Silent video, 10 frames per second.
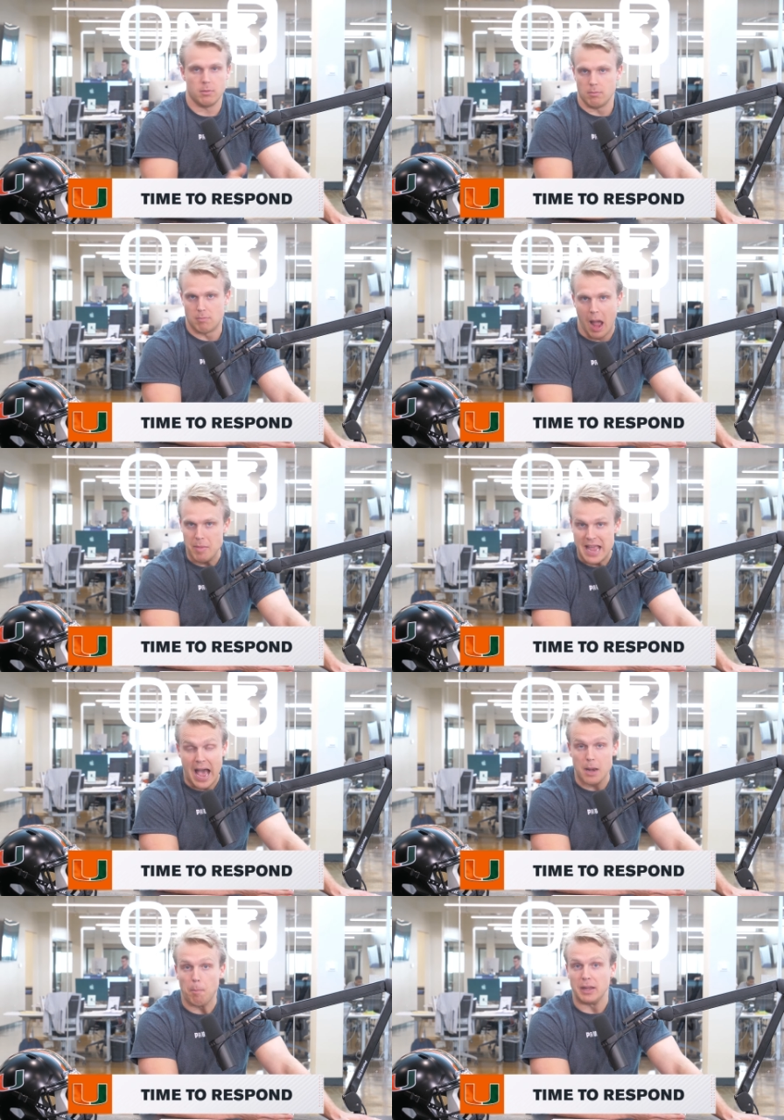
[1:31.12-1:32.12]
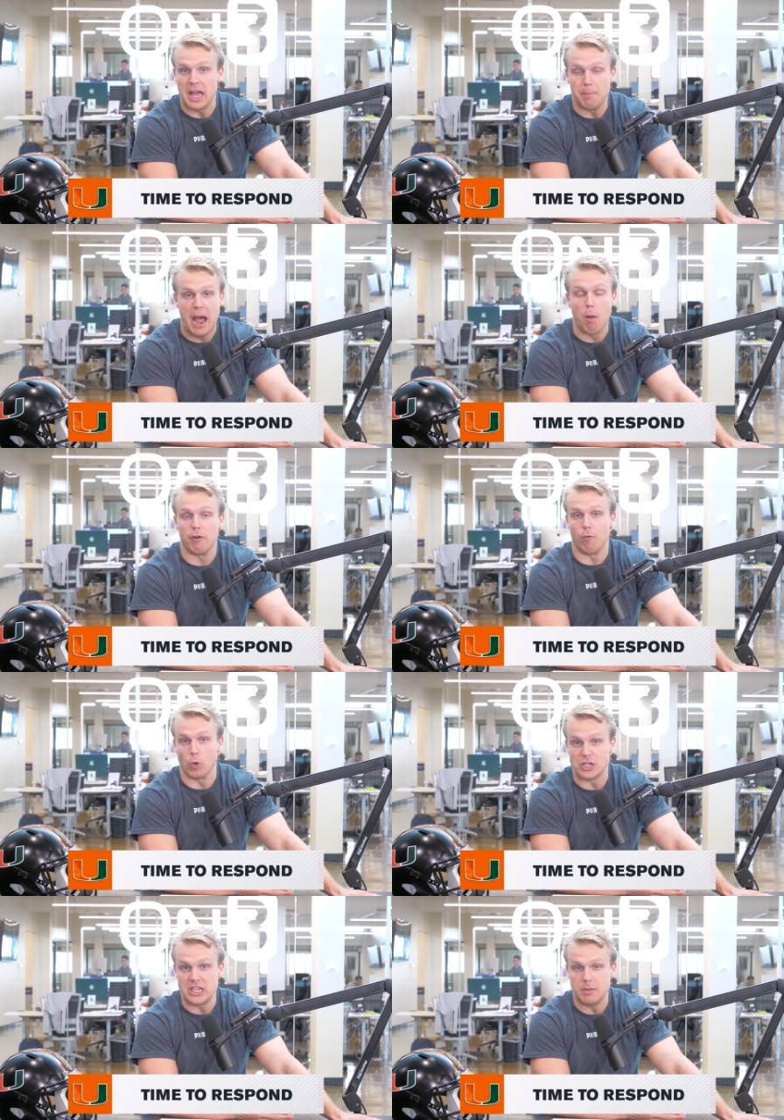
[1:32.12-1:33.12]
Miami hadn't played a Power Four
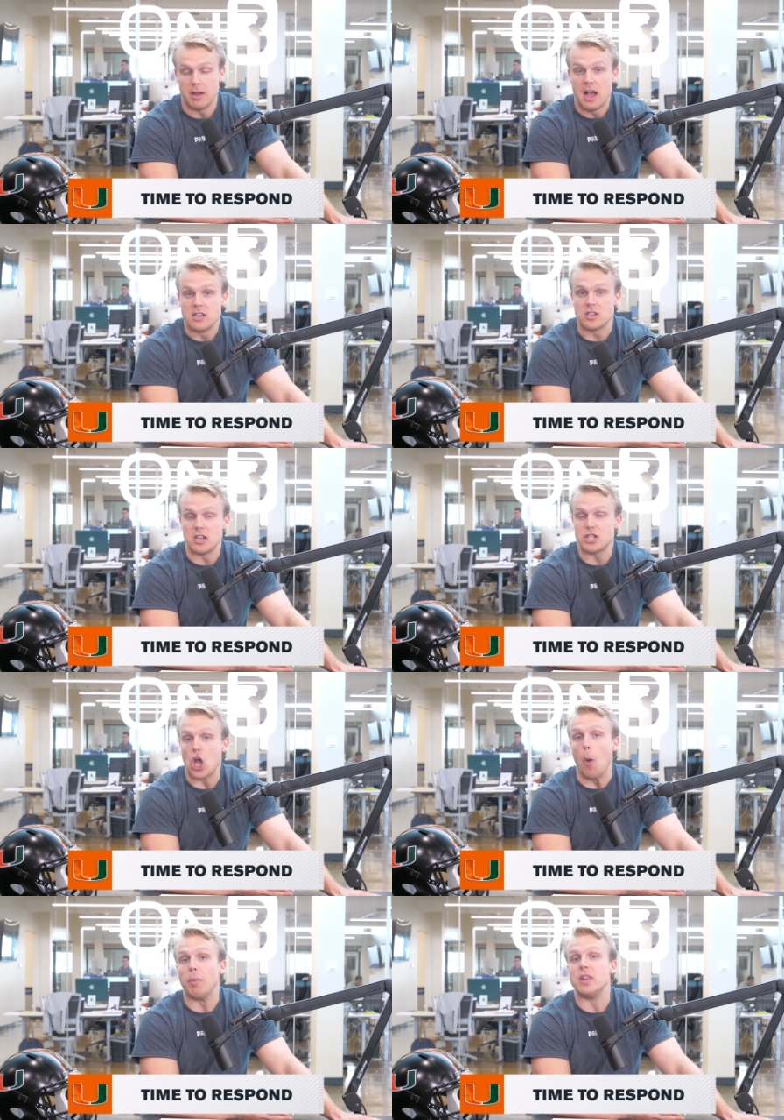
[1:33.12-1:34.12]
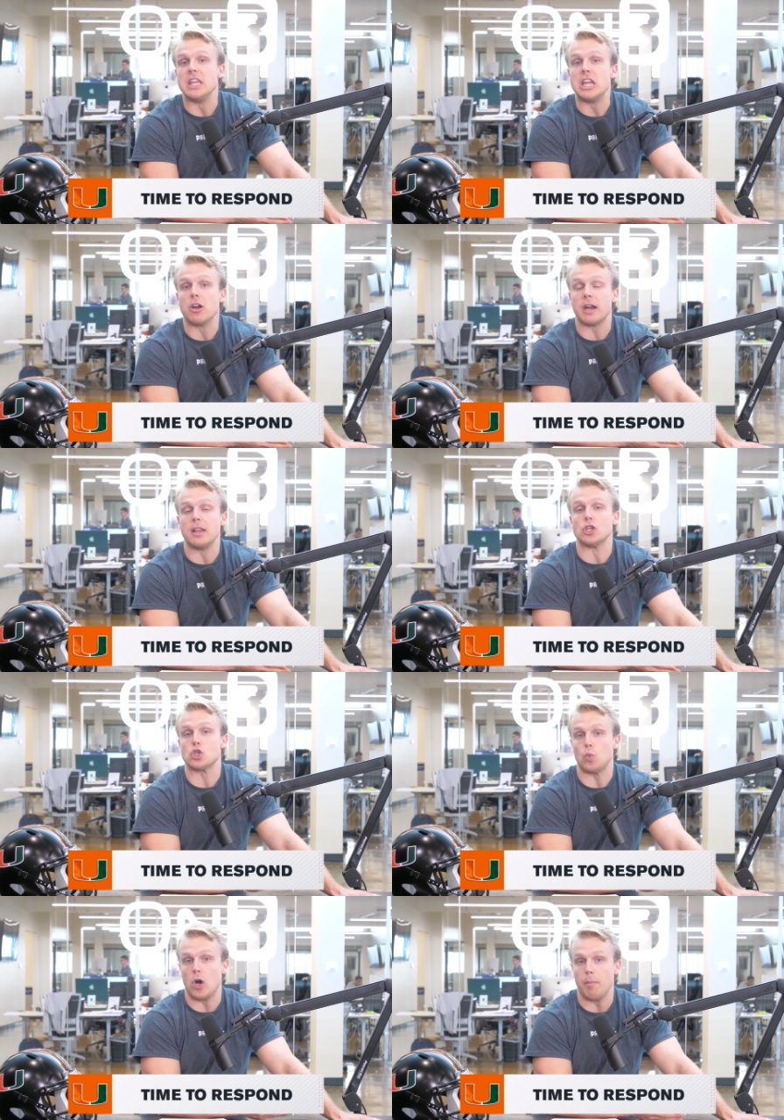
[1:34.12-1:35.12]
team since they opened the year in the
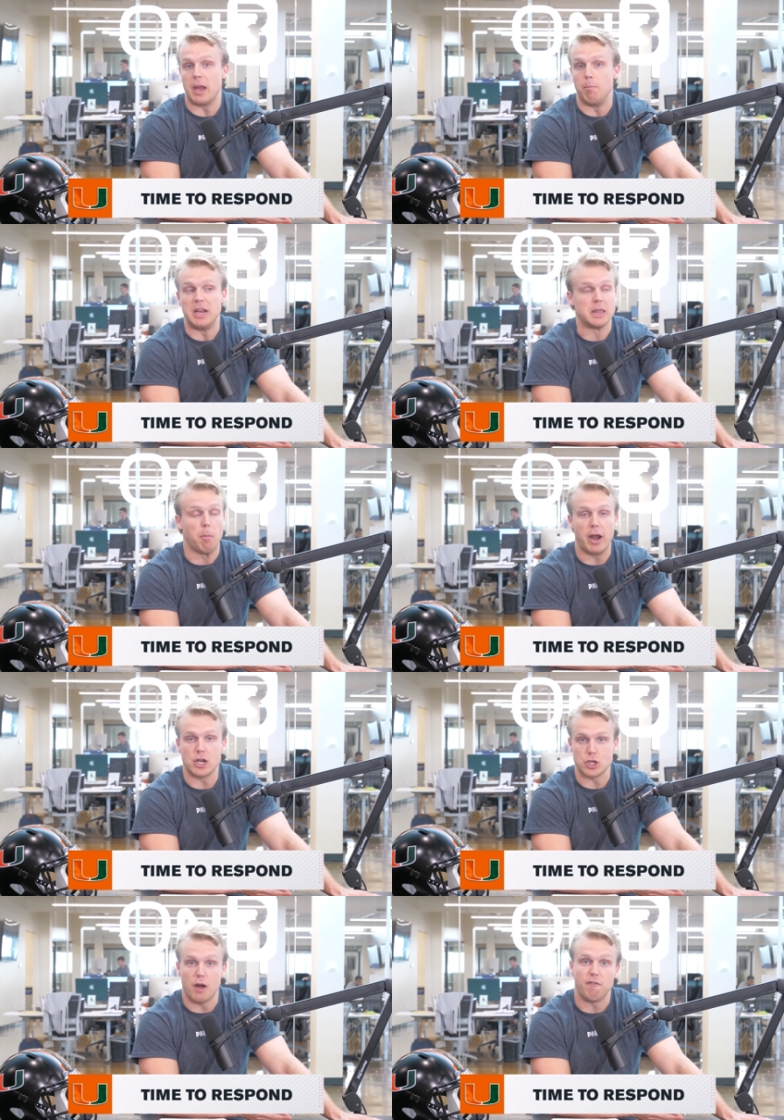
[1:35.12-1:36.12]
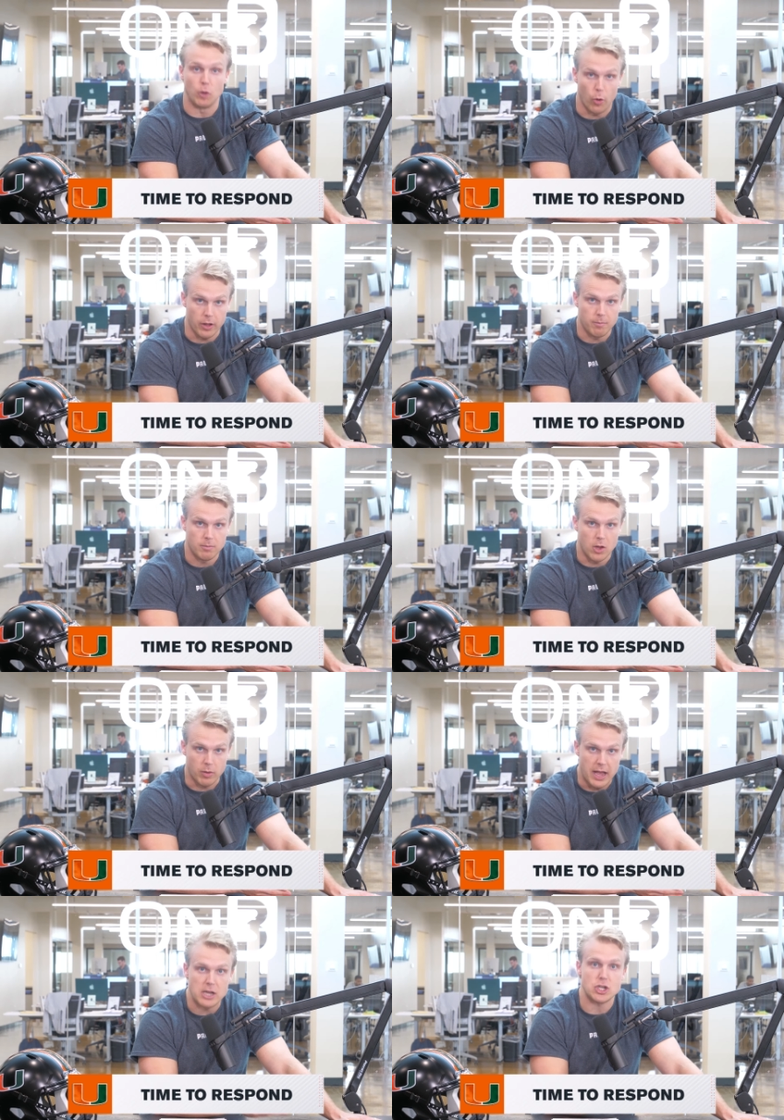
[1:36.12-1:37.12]
swamp and beat the brakes off Florida.
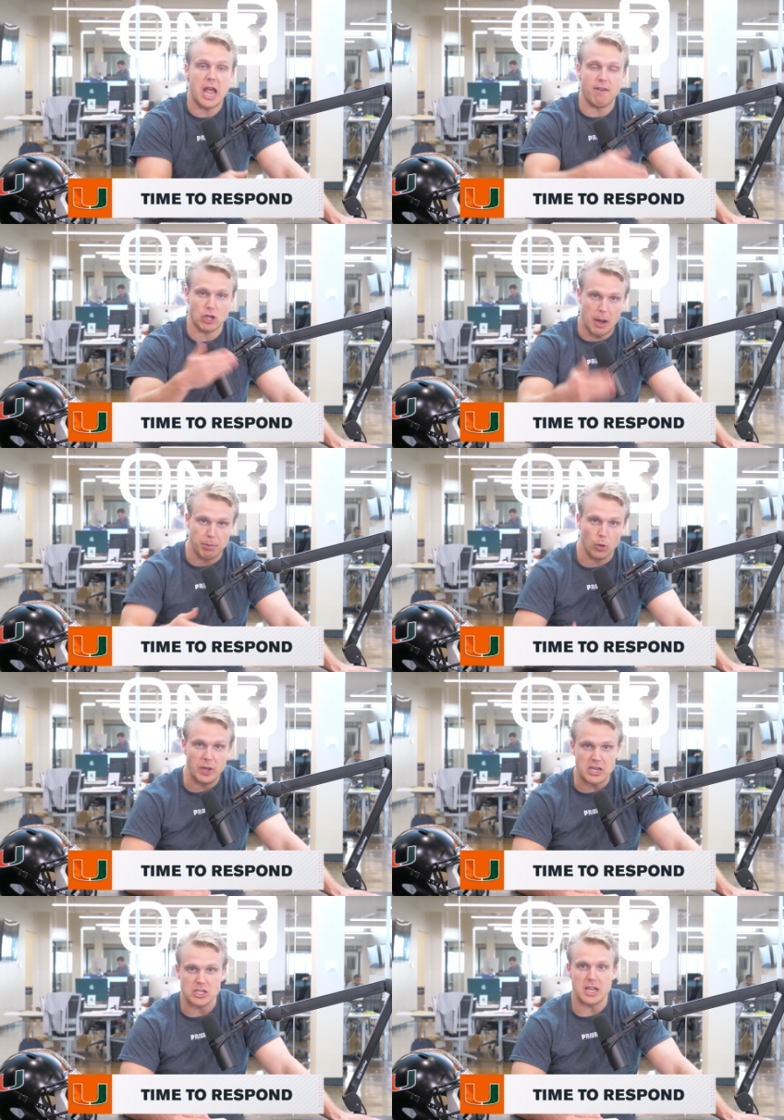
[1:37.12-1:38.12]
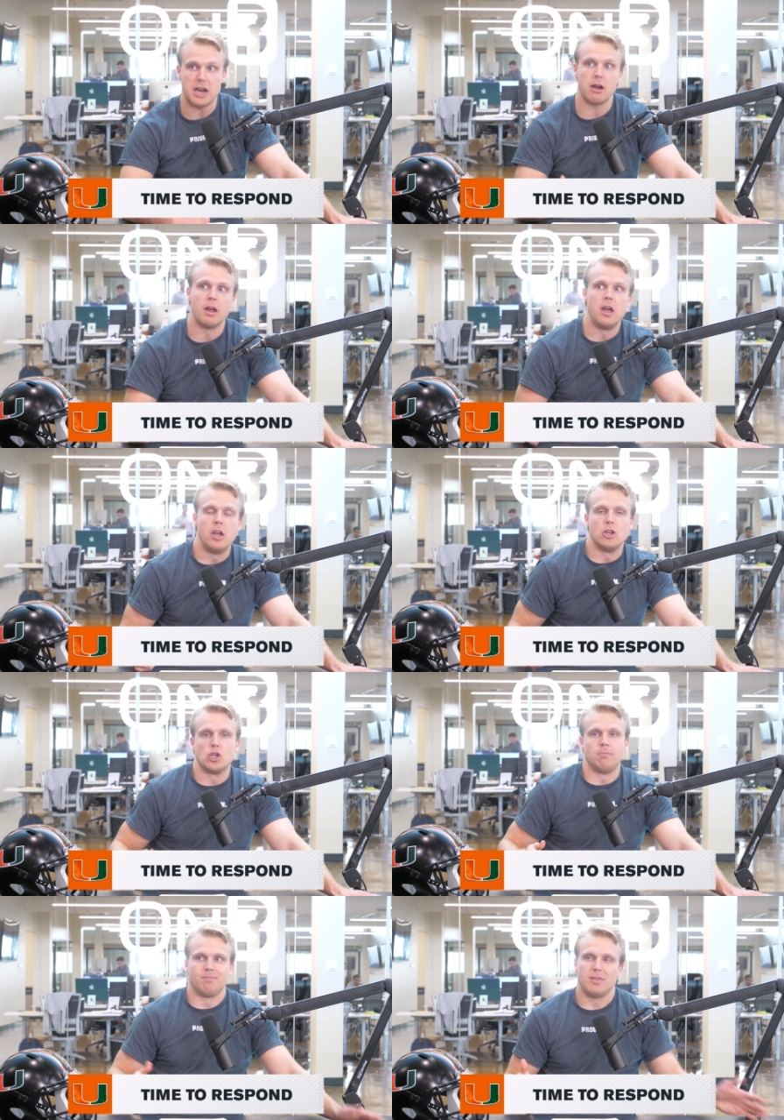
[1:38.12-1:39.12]
Okay, so you have a couple of weeks there,
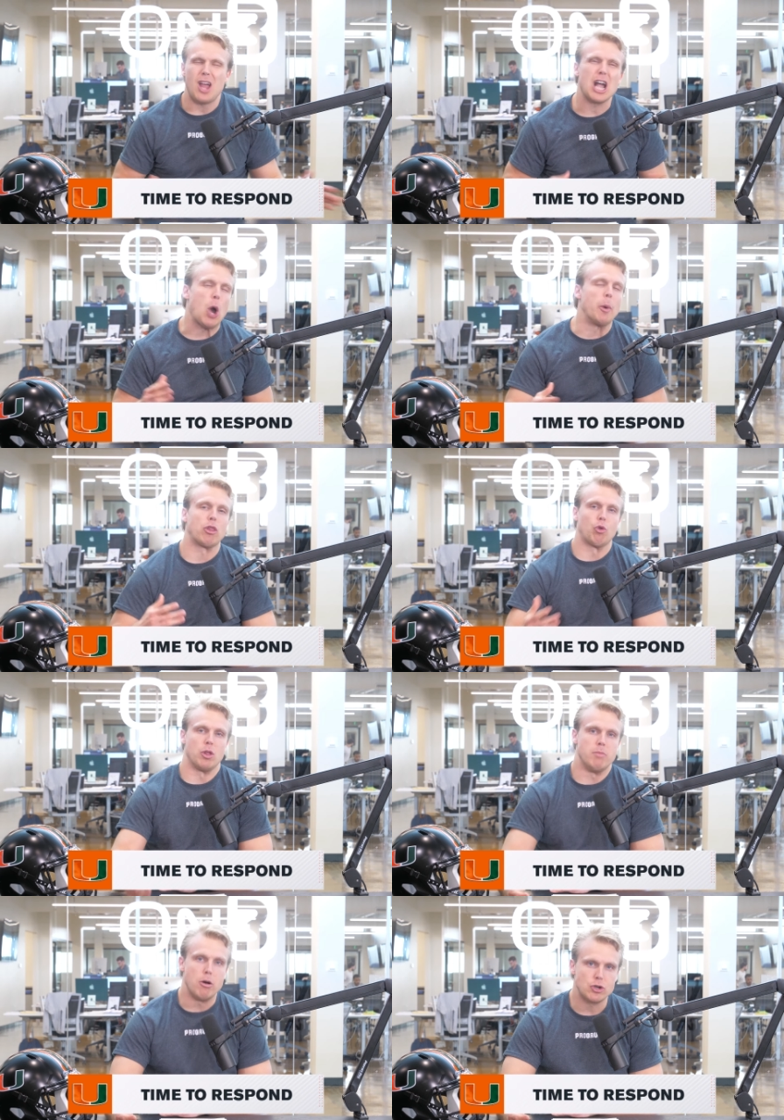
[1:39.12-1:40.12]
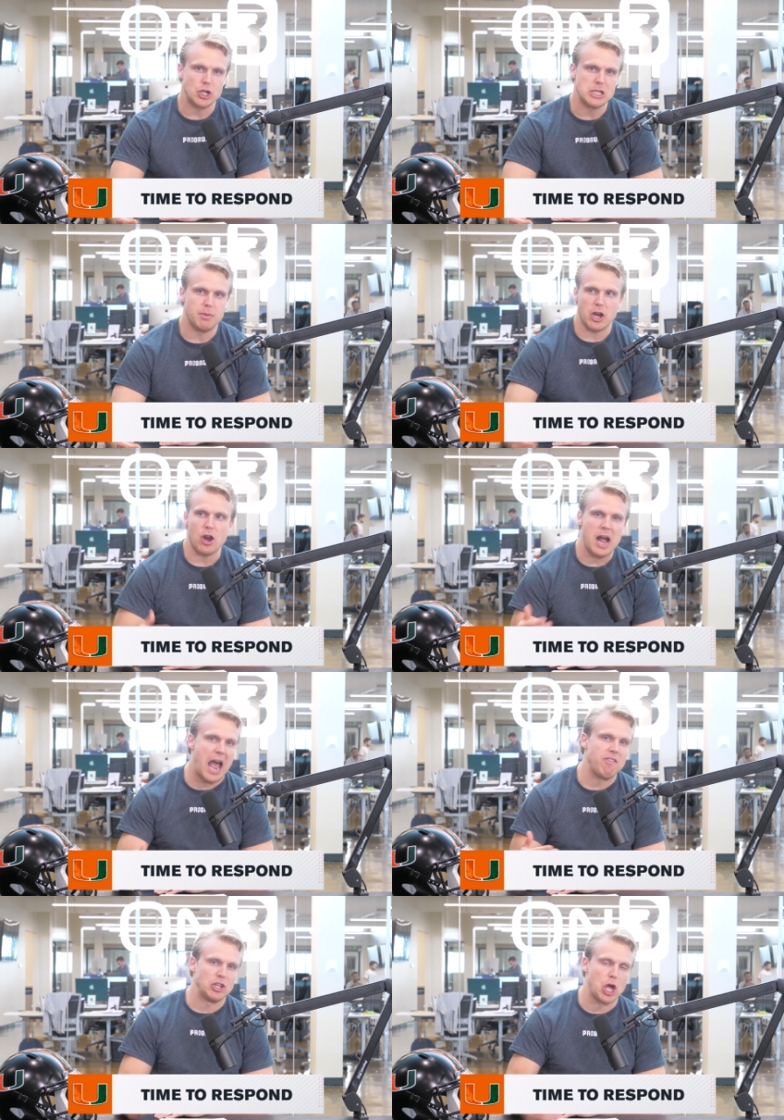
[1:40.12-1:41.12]
not going through the motions, but you're not
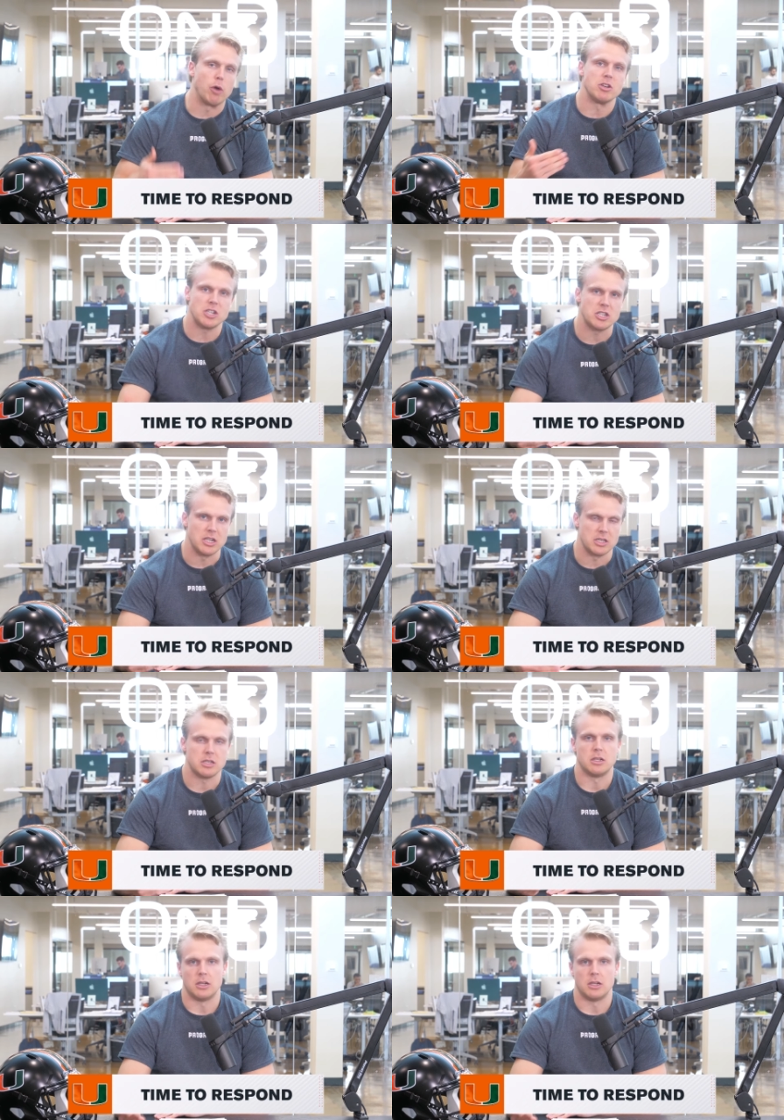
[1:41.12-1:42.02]
having a ton of resistance.